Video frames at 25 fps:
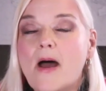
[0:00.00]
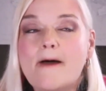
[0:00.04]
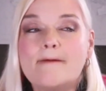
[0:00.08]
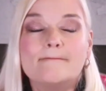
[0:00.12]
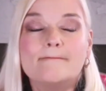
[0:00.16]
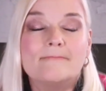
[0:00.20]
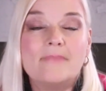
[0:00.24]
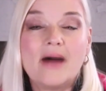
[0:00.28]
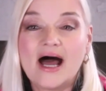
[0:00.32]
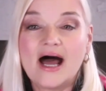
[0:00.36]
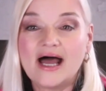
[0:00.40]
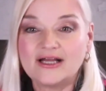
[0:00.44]

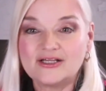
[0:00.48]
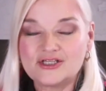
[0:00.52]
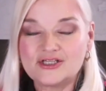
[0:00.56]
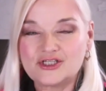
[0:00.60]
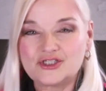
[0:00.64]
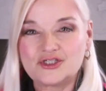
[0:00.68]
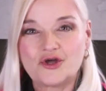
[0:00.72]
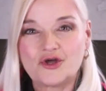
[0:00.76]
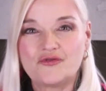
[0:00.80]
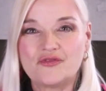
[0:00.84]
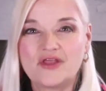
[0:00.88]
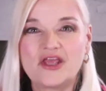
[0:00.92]

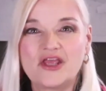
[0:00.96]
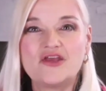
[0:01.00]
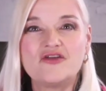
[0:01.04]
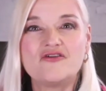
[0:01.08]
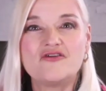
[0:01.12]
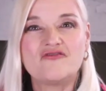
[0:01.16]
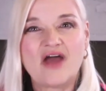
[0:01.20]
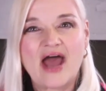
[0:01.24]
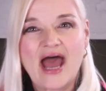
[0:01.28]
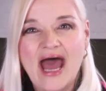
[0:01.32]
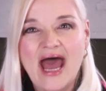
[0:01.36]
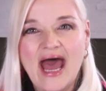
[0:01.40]
milestone that you've
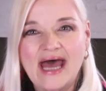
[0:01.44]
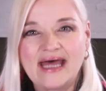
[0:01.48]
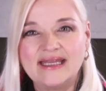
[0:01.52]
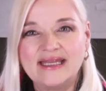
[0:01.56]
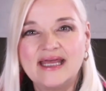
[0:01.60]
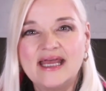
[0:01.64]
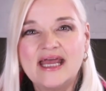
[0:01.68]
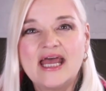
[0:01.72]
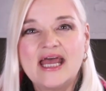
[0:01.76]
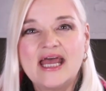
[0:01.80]
had,